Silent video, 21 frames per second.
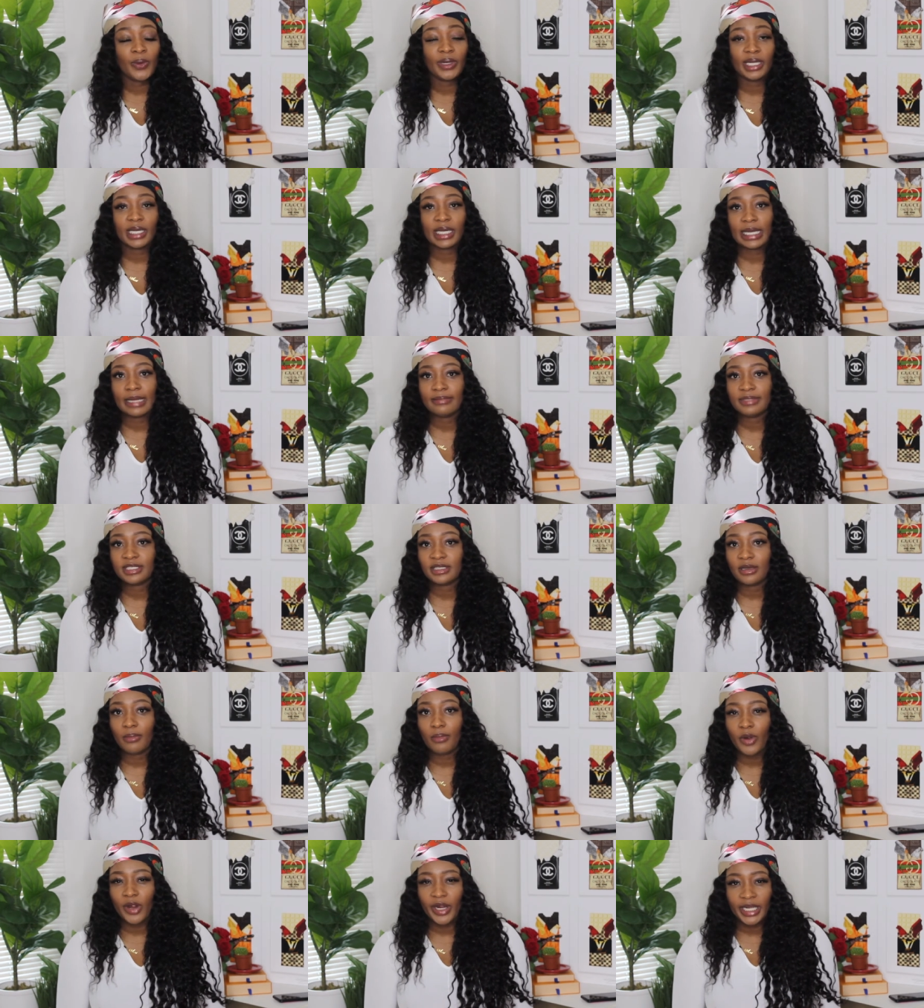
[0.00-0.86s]
when it comes
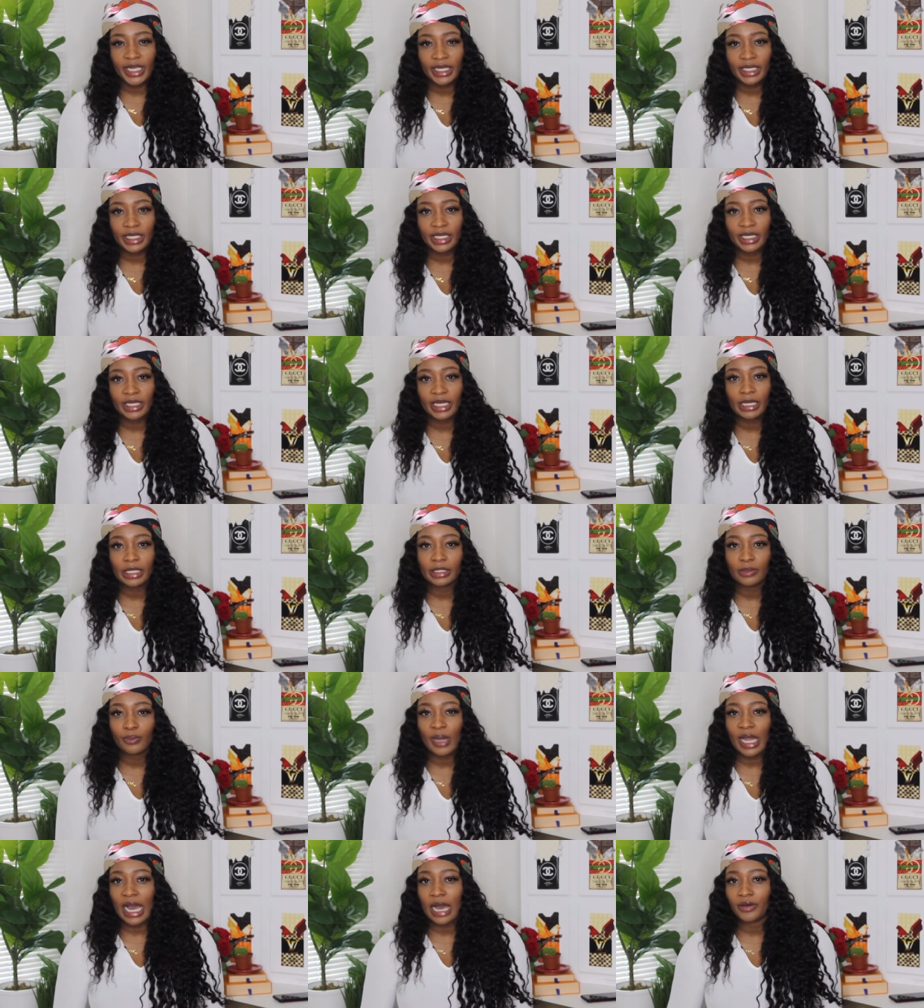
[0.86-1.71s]
to marketing
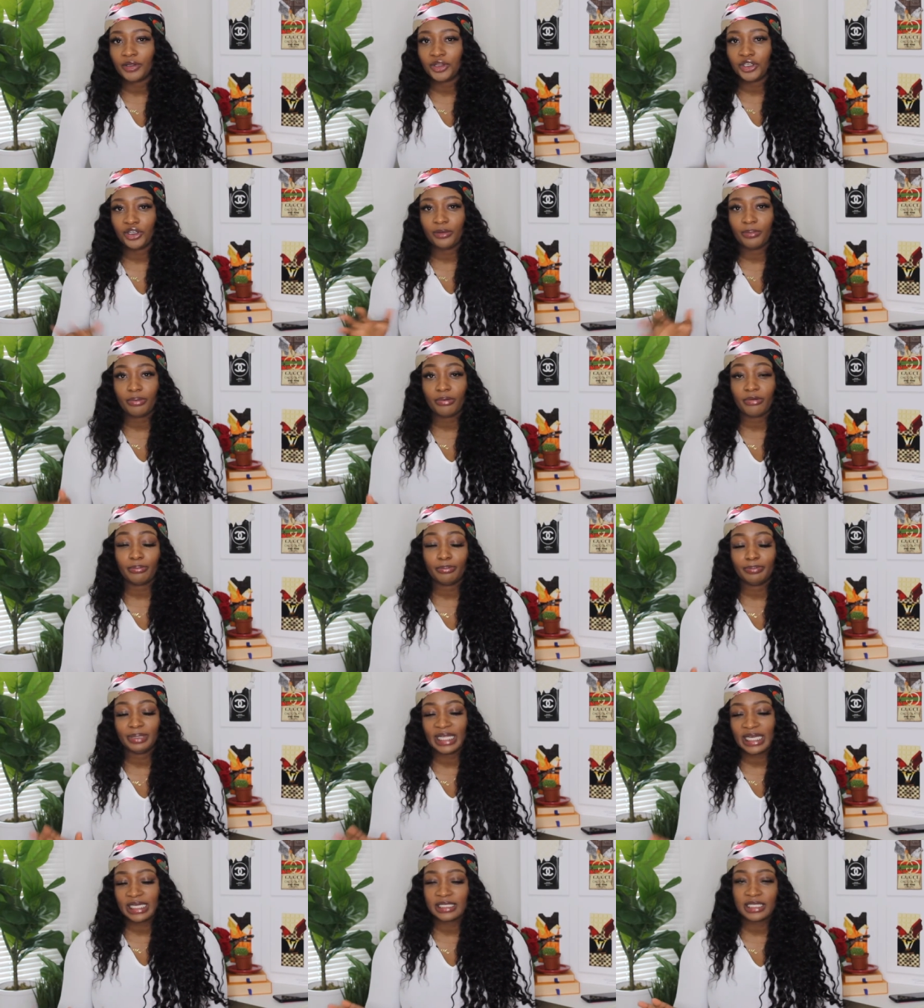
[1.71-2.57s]
and how they're
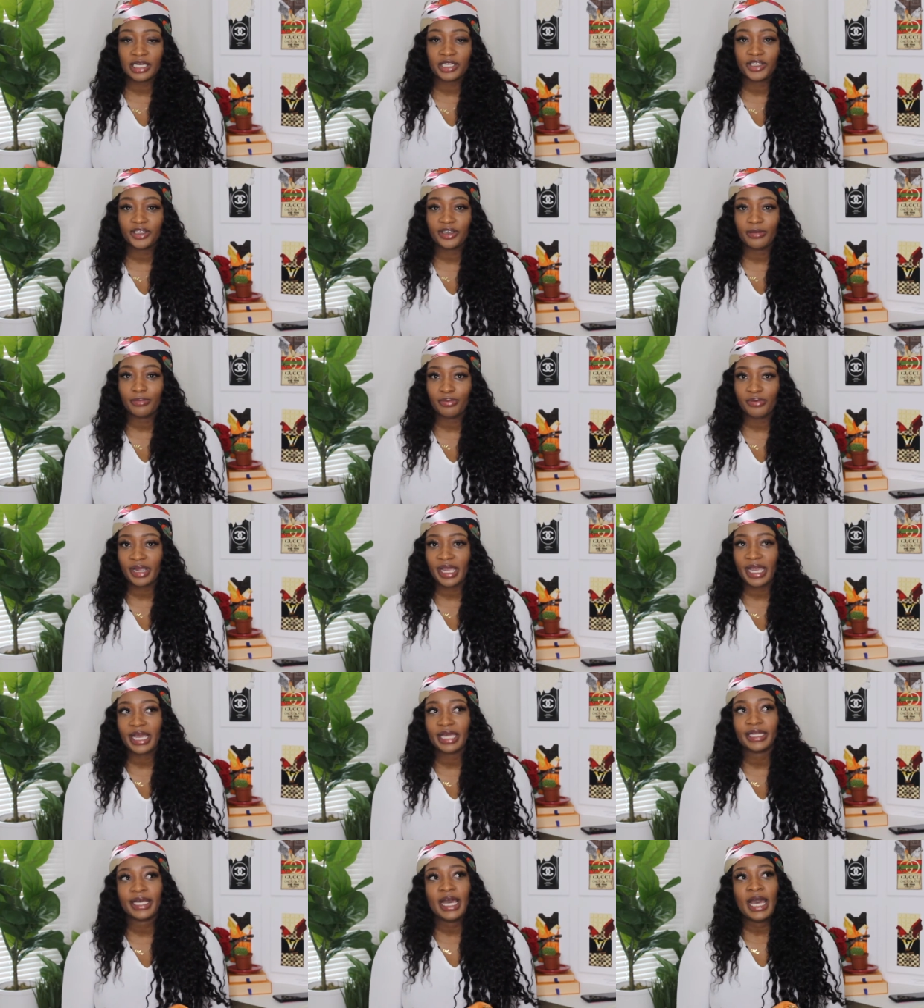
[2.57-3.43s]
place in your
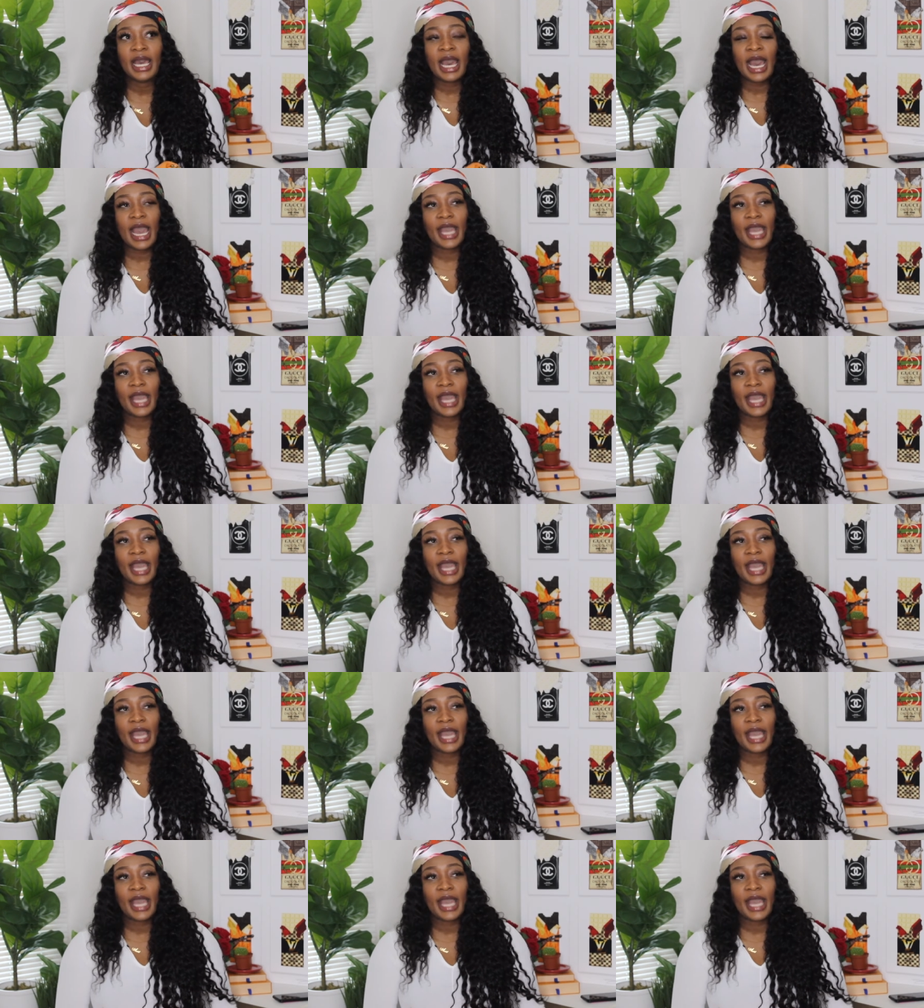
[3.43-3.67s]
Bring it.